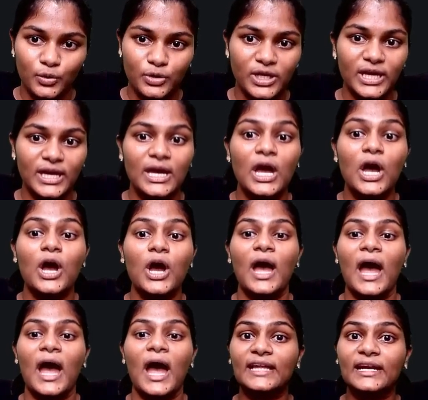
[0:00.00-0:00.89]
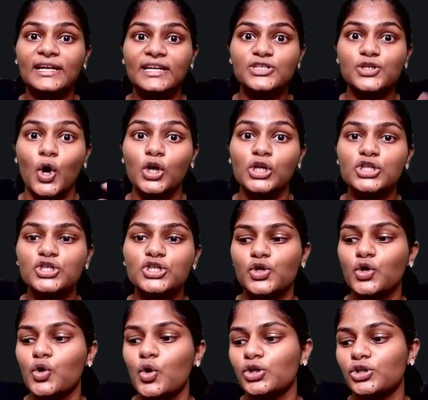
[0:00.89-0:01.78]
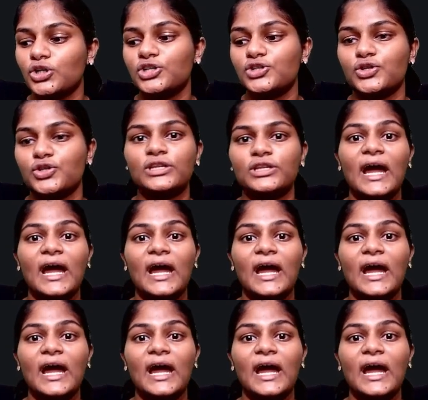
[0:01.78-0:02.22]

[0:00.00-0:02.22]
Okay, and that is also coated so